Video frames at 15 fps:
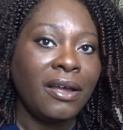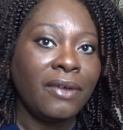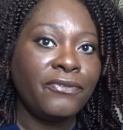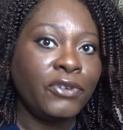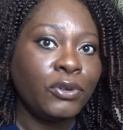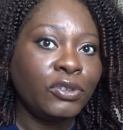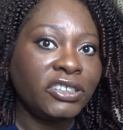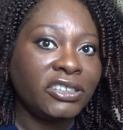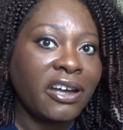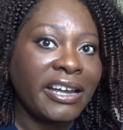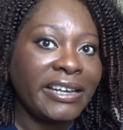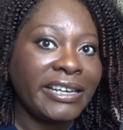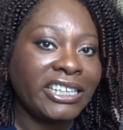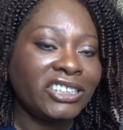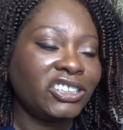false
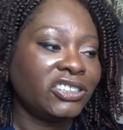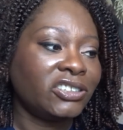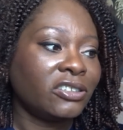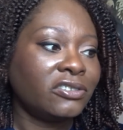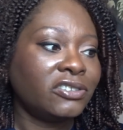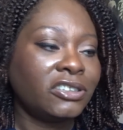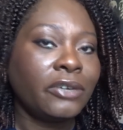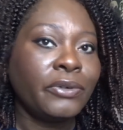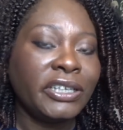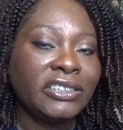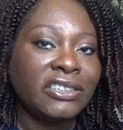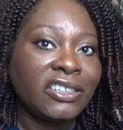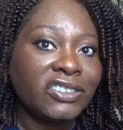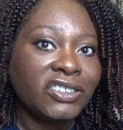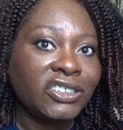eyelashes on. So it
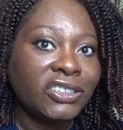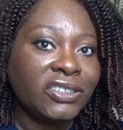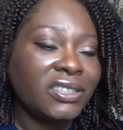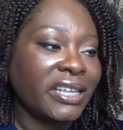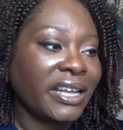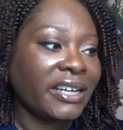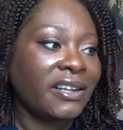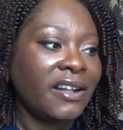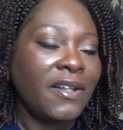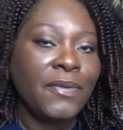does do that.